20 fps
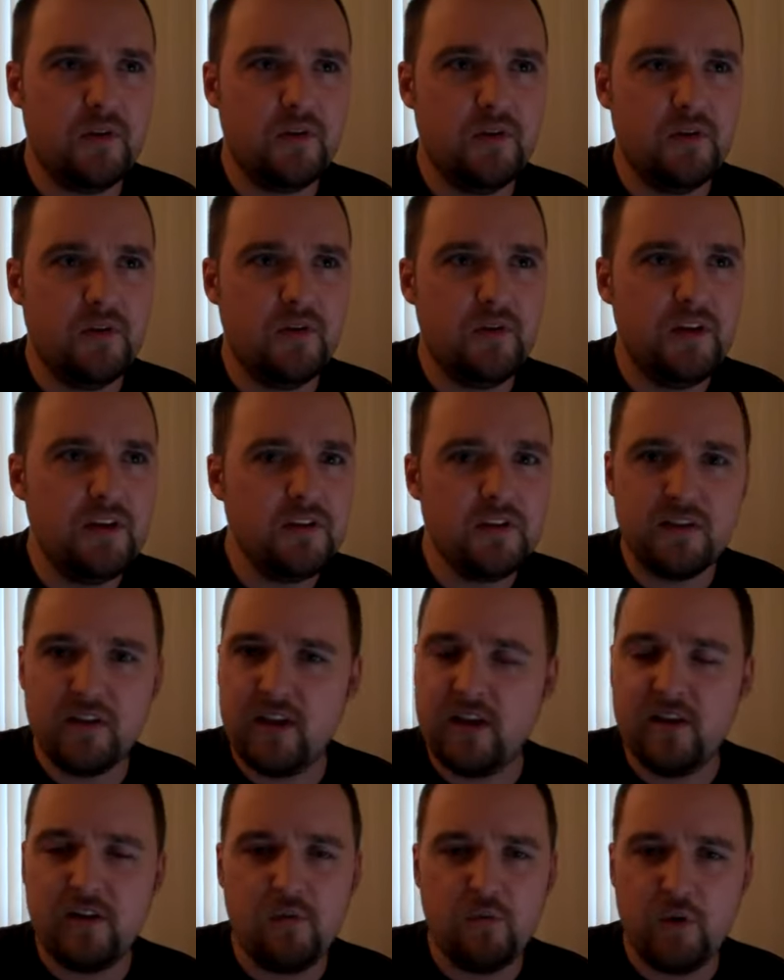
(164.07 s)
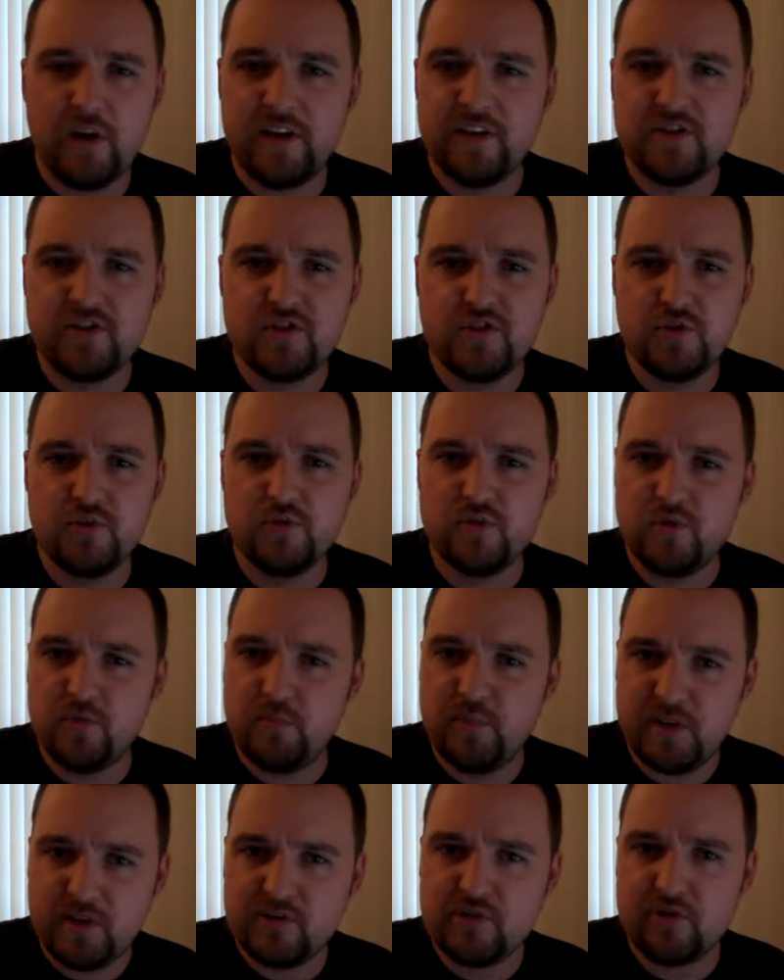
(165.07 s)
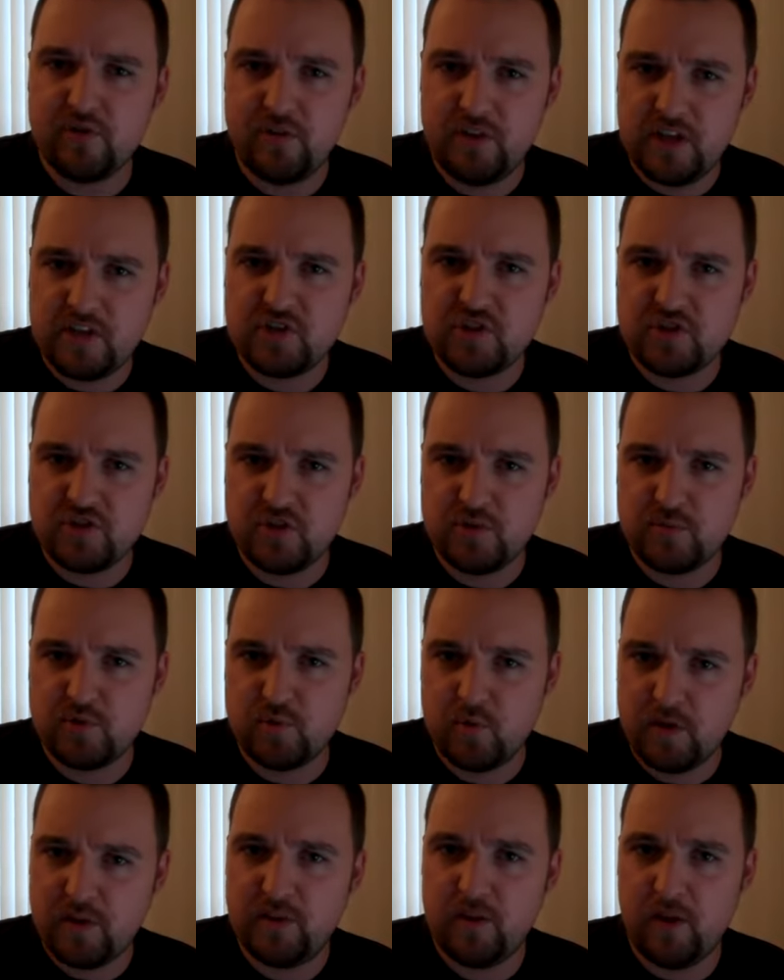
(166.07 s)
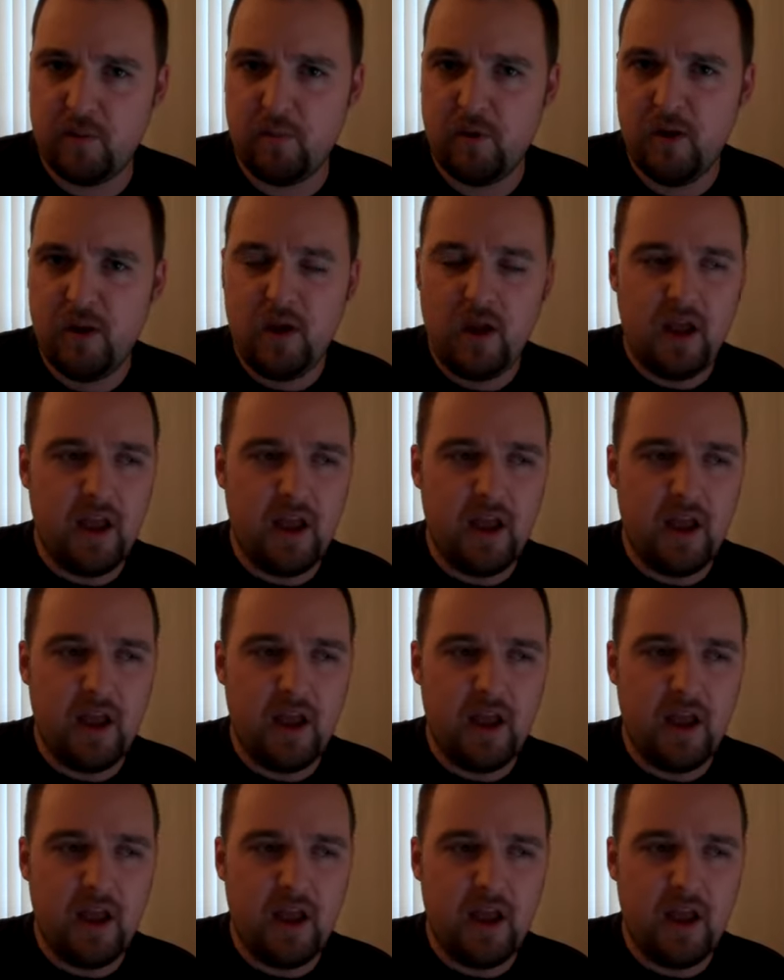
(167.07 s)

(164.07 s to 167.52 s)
you need to think of ways to build your relationships with them.